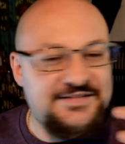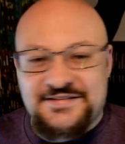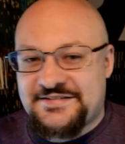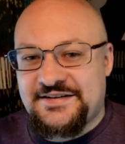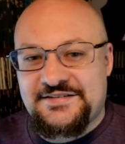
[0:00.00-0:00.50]
has a
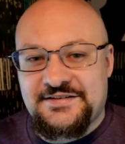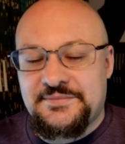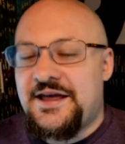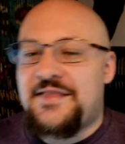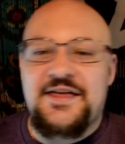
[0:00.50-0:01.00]

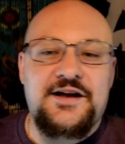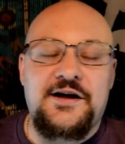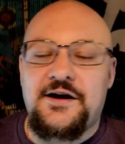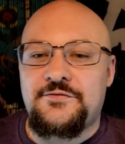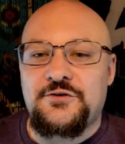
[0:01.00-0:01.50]
system that
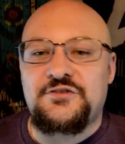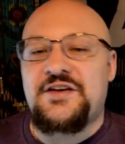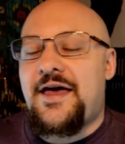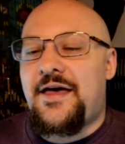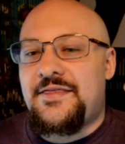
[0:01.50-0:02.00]
covers
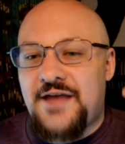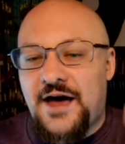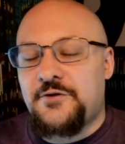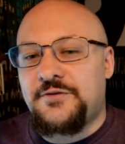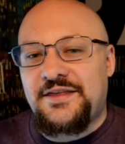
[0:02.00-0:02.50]

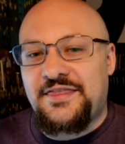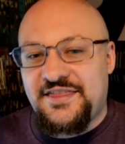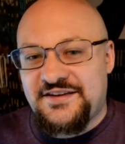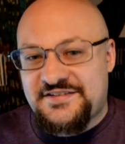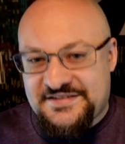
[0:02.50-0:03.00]
not only
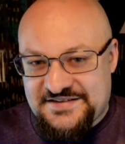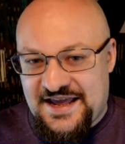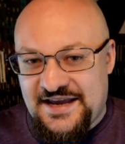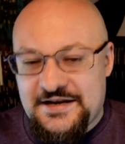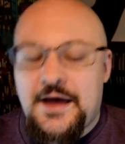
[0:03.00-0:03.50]
this
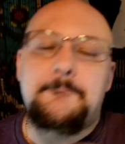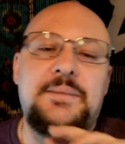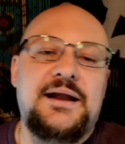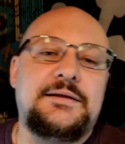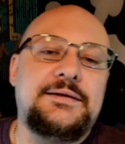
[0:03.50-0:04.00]
state,
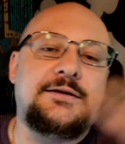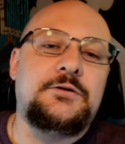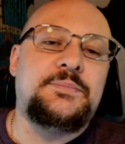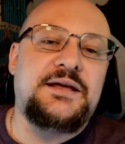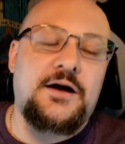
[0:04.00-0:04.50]
but a
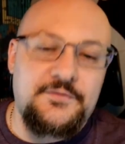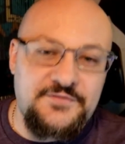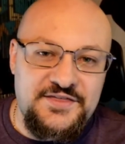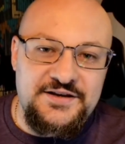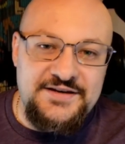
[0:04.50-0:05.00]
little bit
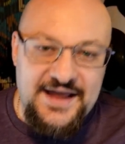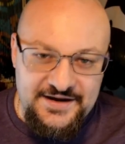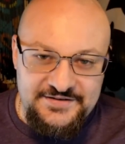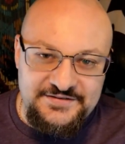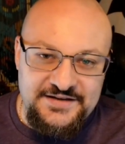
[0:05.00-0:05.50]
of the
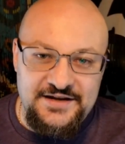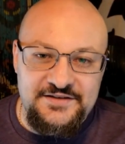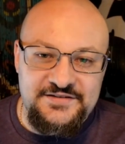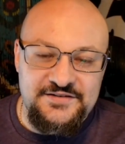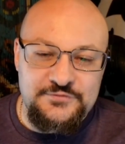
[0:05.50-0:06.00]
next
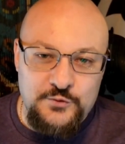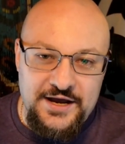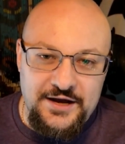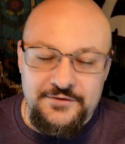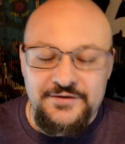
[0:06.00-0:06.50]
states as
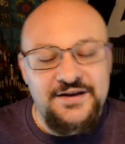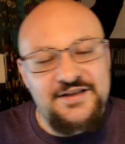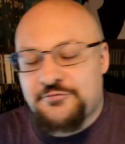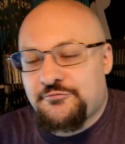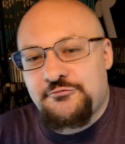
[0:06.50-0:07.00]
well.
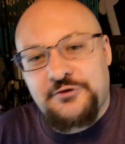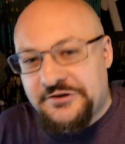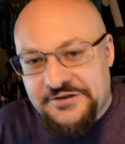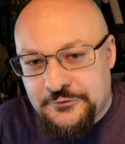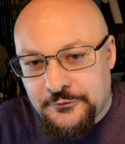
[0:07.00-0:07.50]
It's
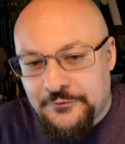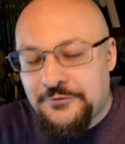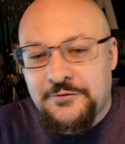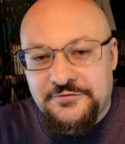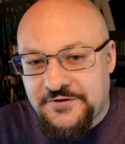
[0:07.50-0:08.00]
really
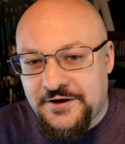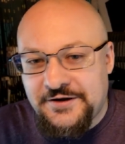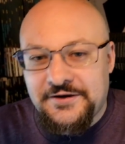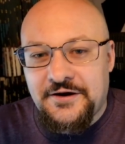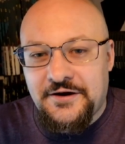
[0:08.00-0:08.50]
cool,
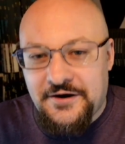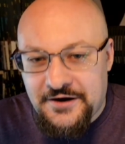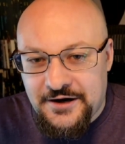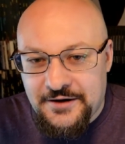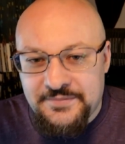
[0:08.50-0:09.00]
fun
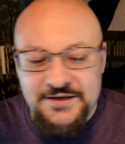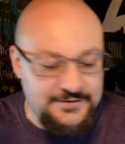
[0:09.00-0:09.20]
hobby.